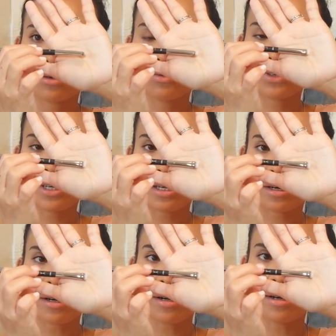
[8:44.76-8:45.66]
over
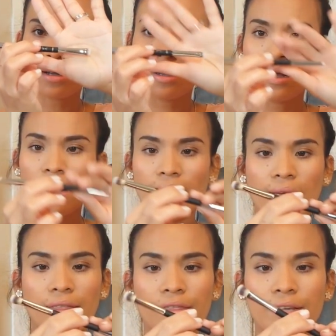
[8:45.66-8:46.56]
here
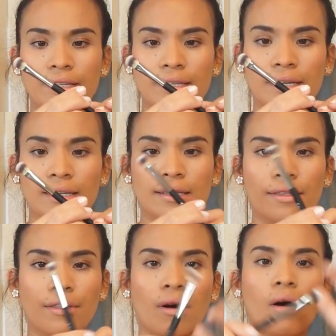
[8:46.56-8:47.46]
and this is
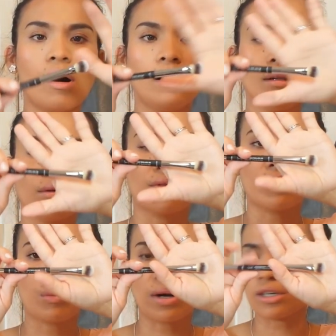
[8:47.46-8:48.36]
the all
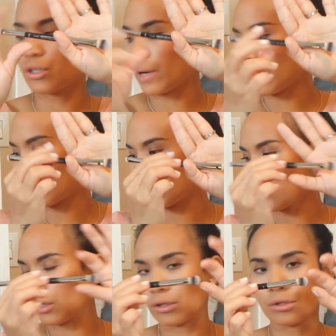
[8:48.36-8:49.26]
over brush right here
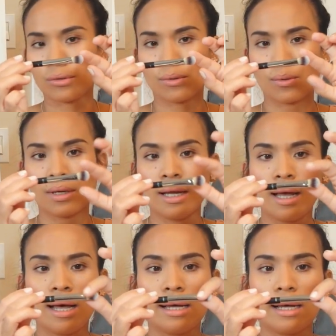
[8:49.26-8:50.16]
so you could do
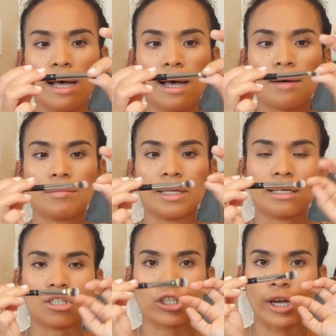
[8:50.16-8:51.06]
uh,
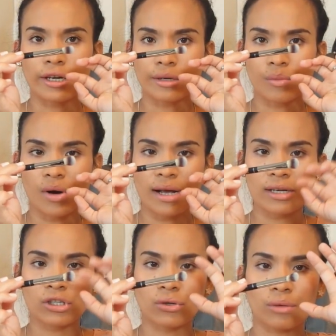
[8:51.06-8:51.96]
like a shader
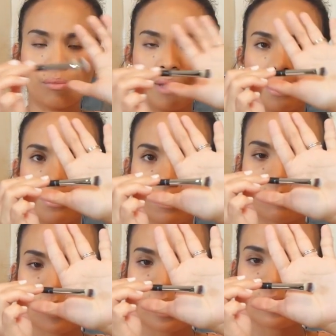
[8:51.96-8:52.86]
brush or
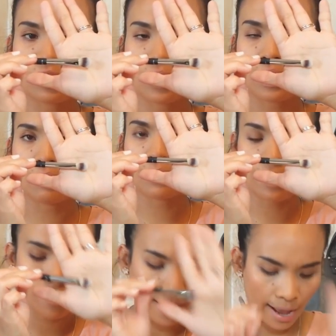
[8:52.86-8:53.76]
blending brush
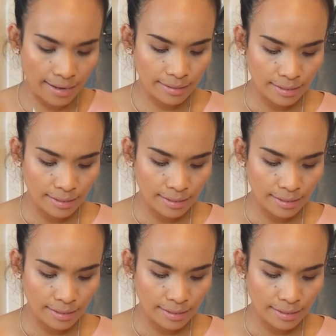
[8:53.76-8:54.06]
using that